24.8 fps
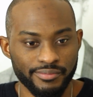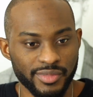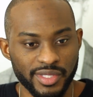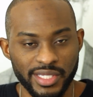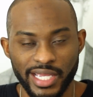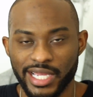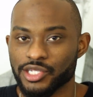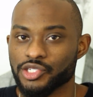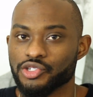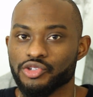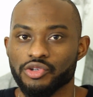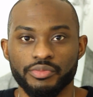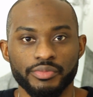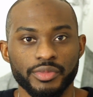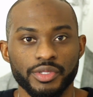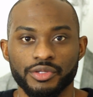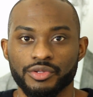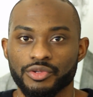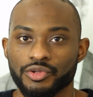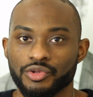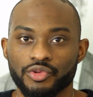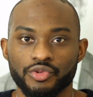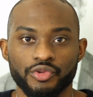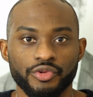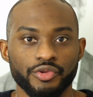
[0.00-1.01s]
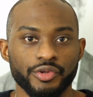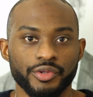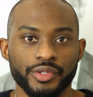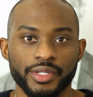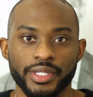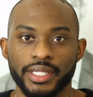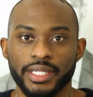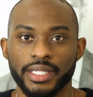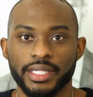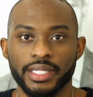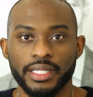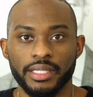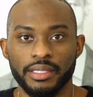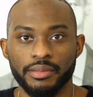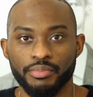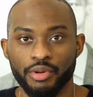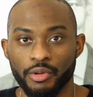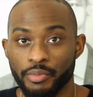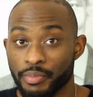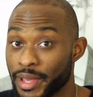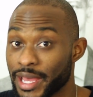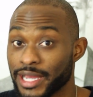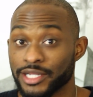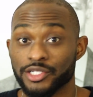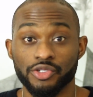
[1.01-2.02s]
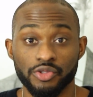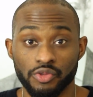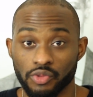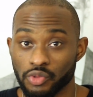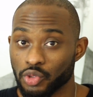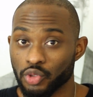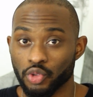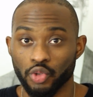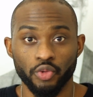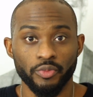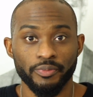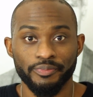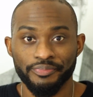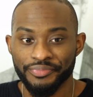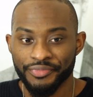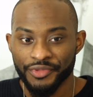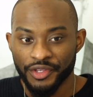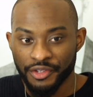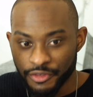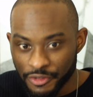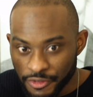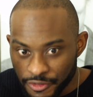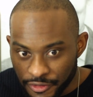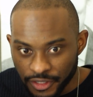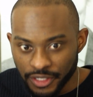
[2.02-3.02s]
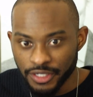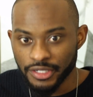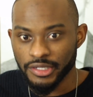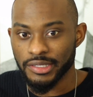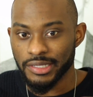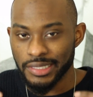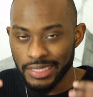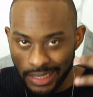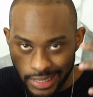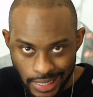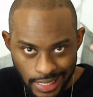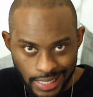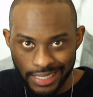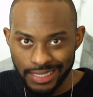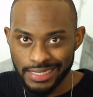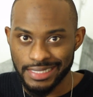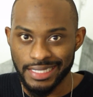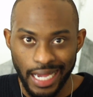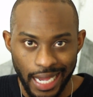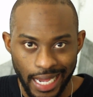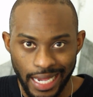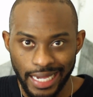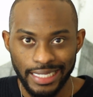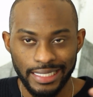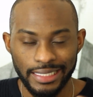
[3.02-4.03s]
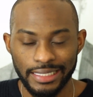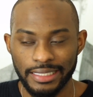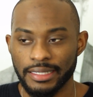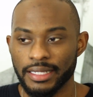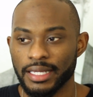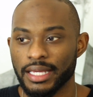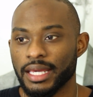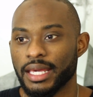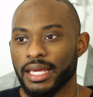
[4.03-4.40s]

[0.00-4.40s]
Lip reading: detrimental and perpetual fear and anxiety.